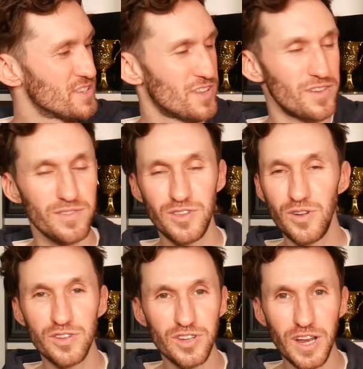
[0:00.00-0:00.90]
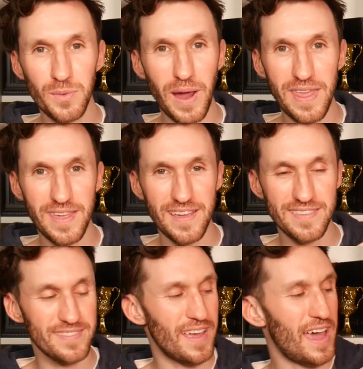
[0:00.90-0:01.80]
So you could totally wear
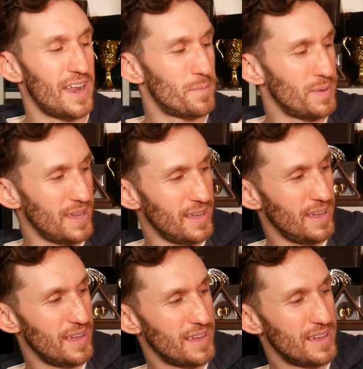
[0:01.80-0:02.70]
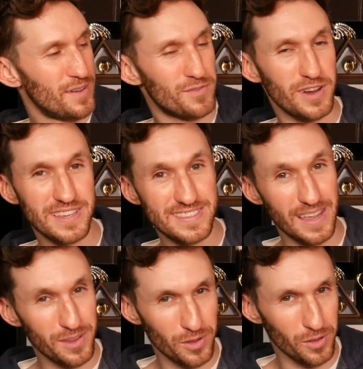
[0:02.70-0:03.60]
this and it'd be very
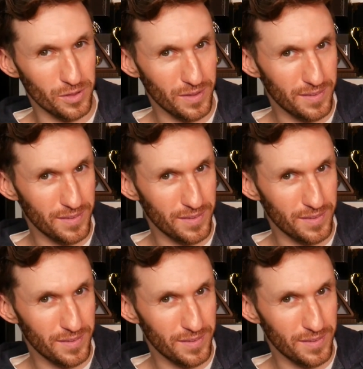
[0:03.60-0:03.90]
subtle,